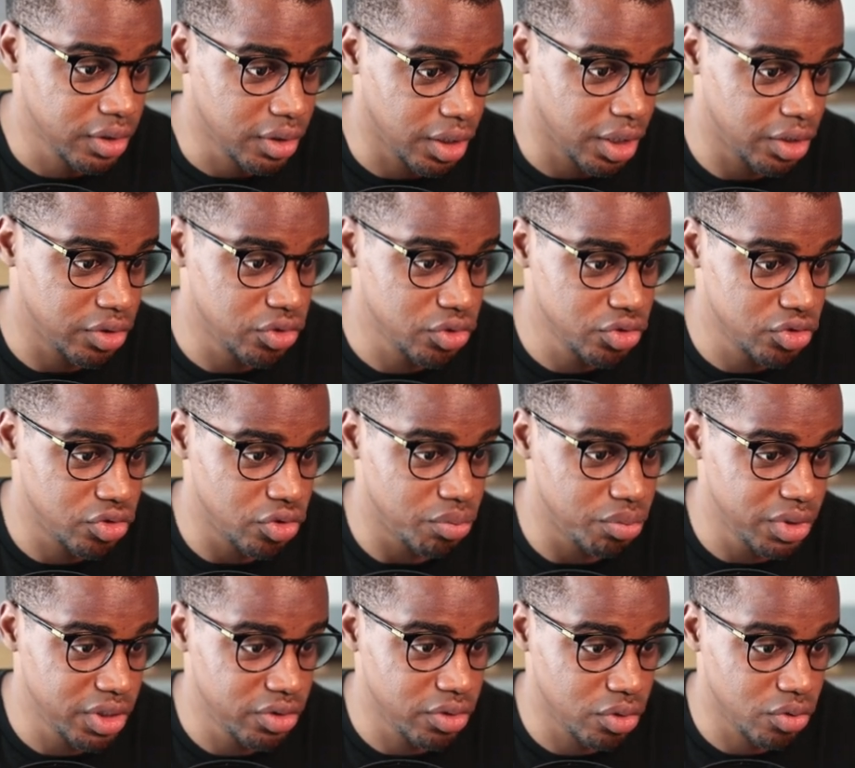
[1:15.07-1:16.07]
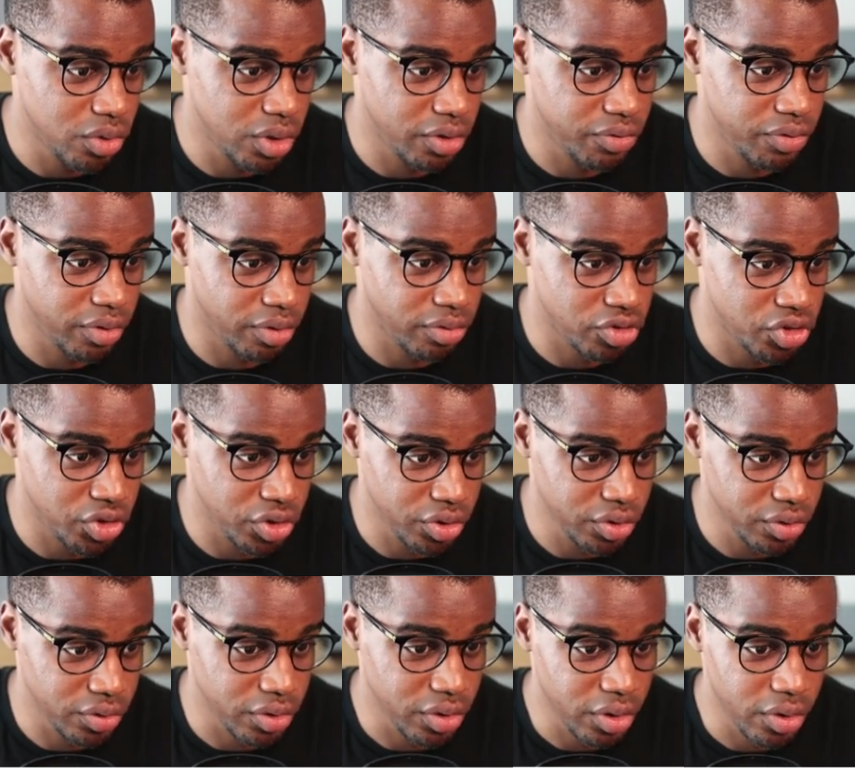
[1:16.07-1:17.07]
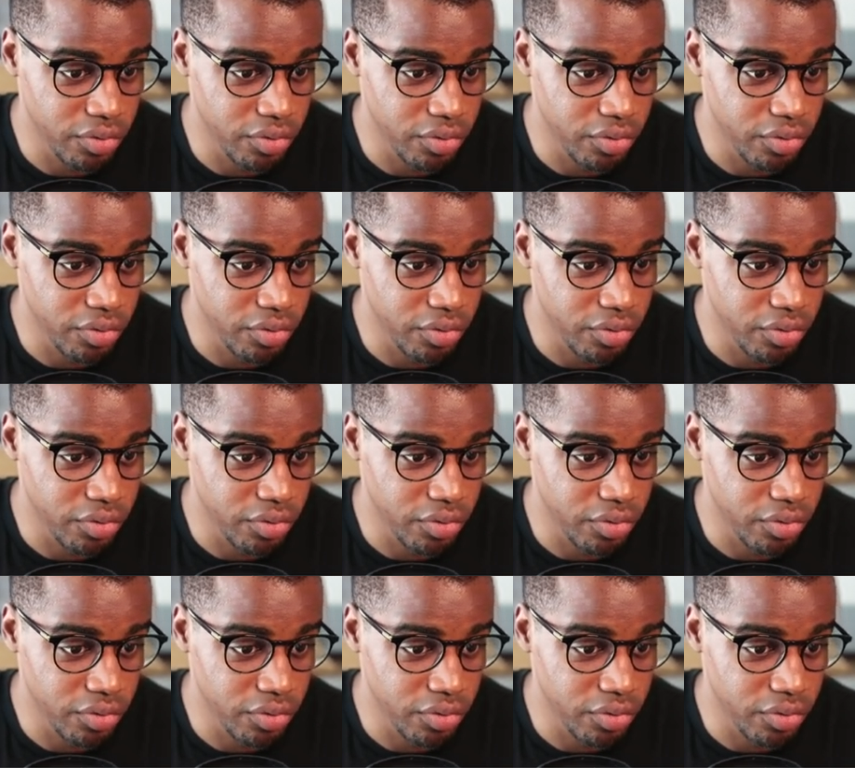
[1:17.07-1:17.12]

and use the middleware function